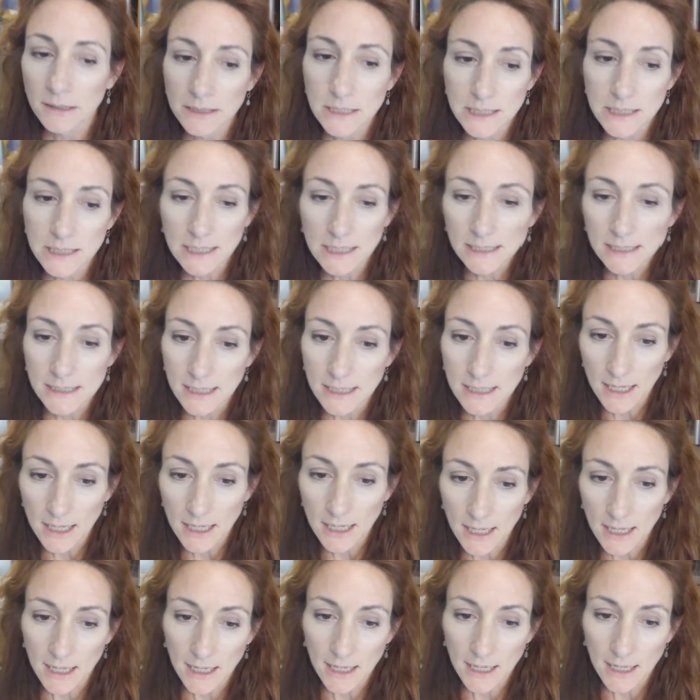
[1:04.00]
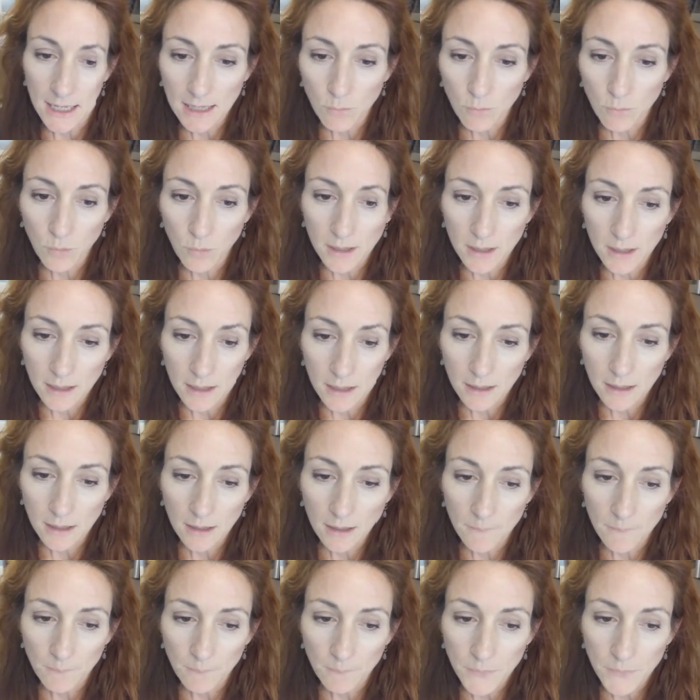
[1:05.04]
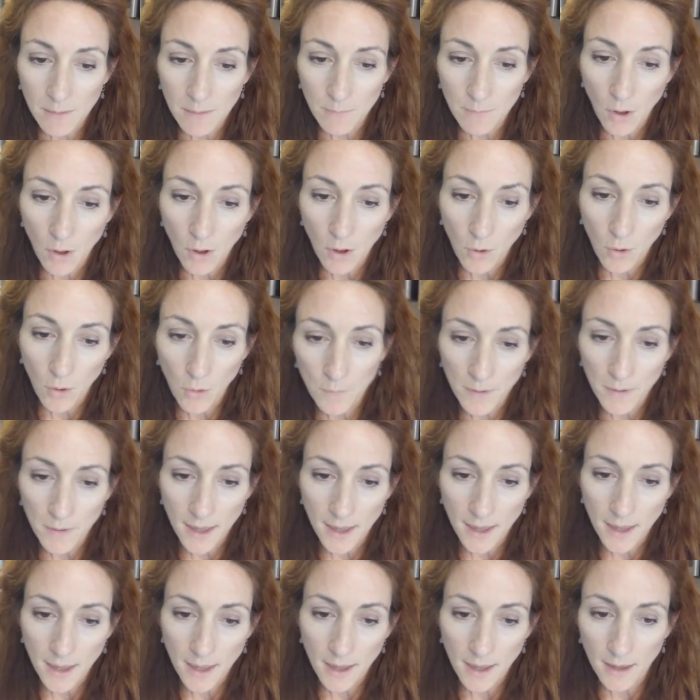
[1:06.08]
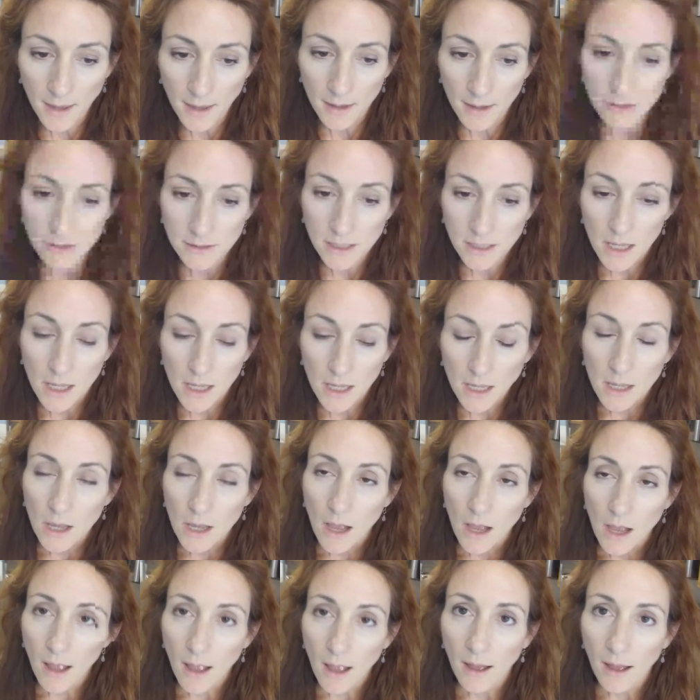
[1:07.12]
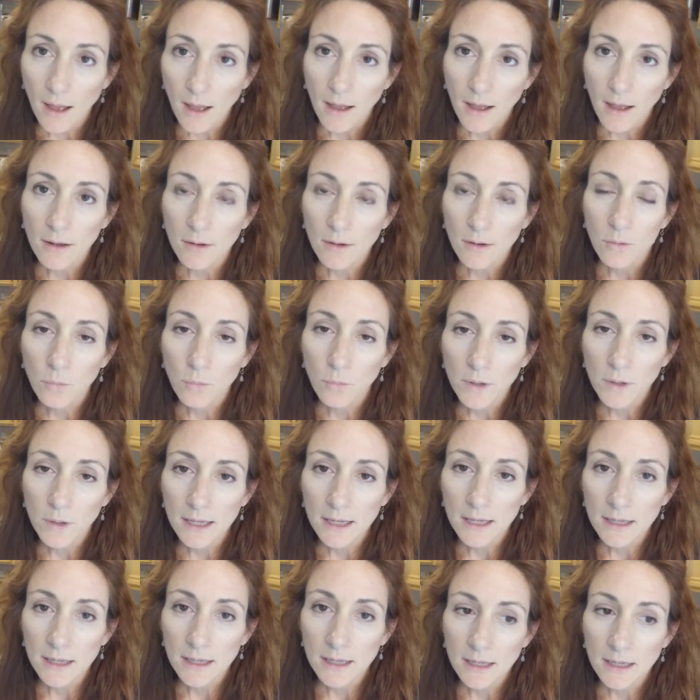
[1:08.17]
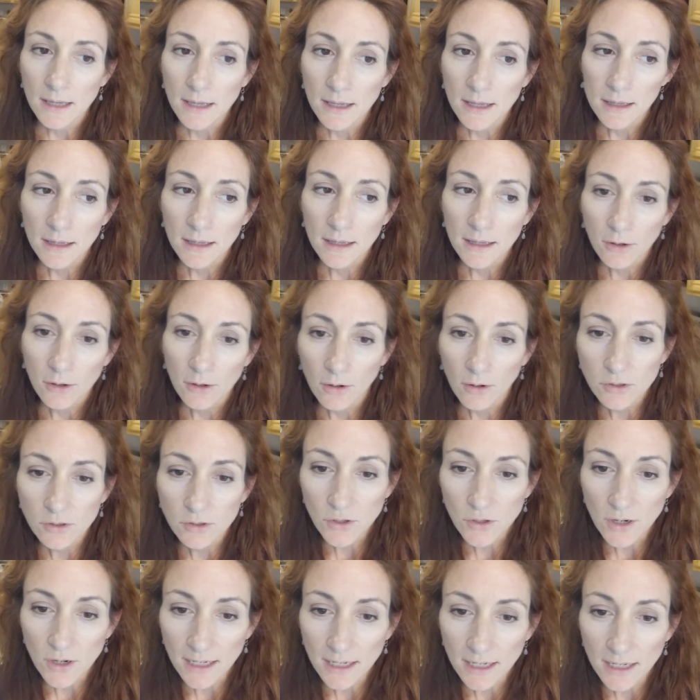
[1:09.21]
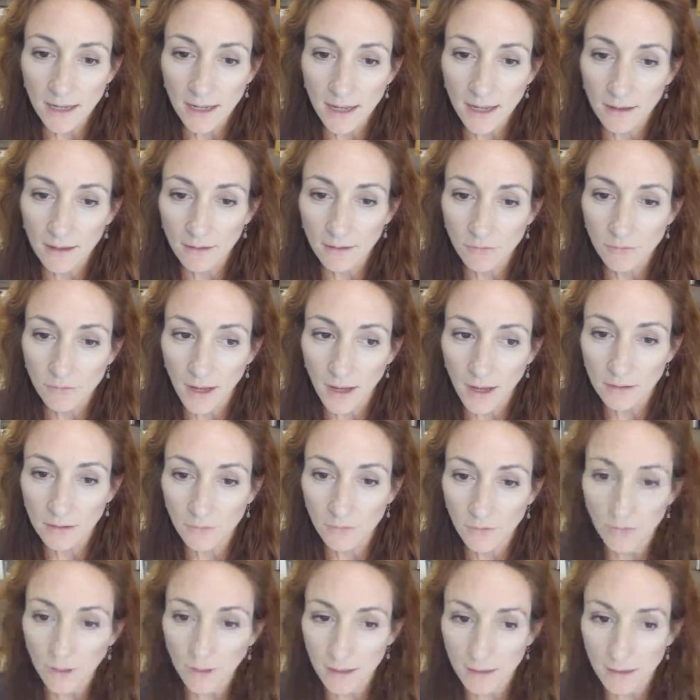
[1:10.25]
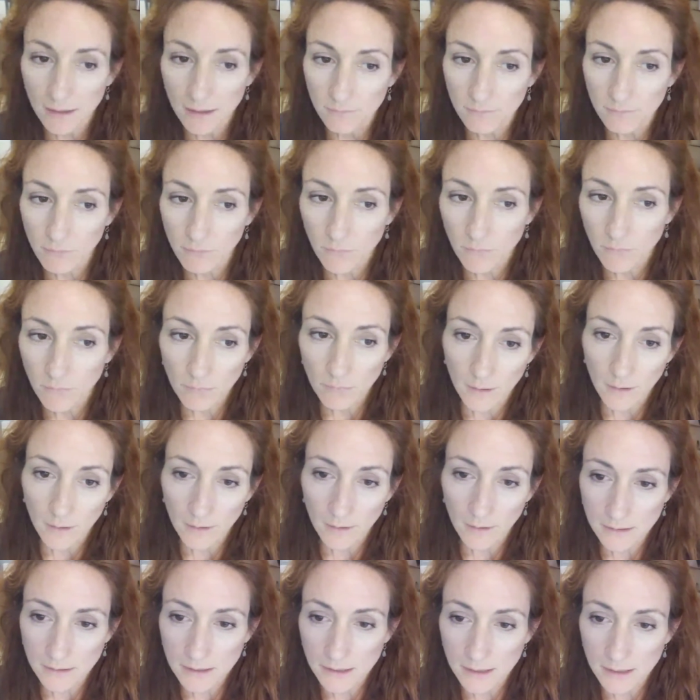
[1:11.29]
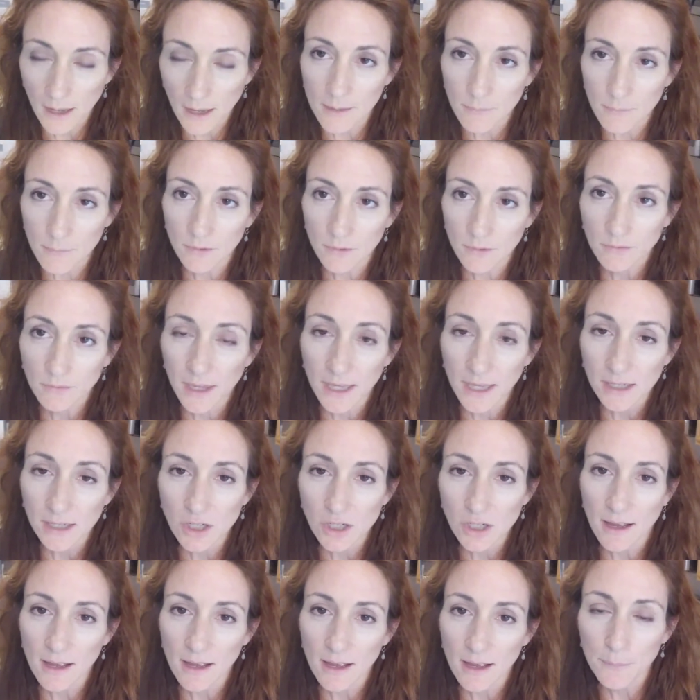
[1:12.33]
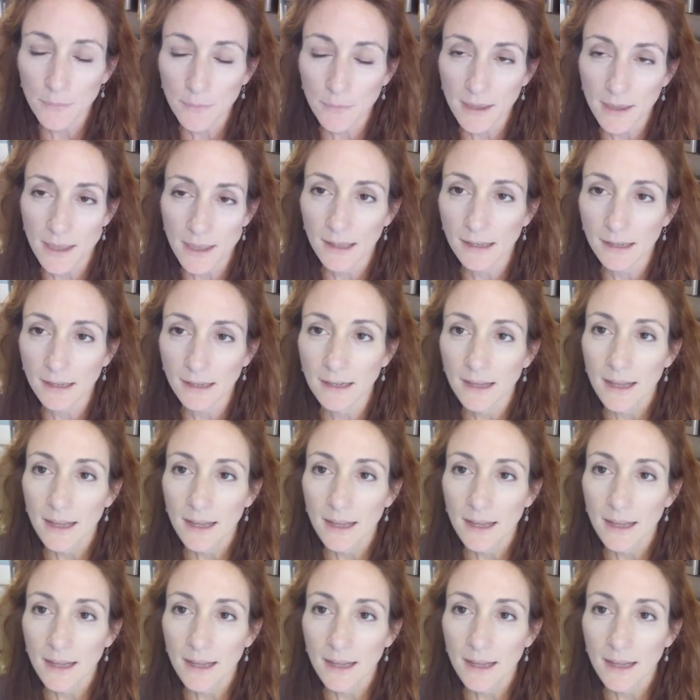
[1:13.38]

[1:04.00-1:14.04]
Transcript: today we came home and we are trying to have kind of a time of catching up and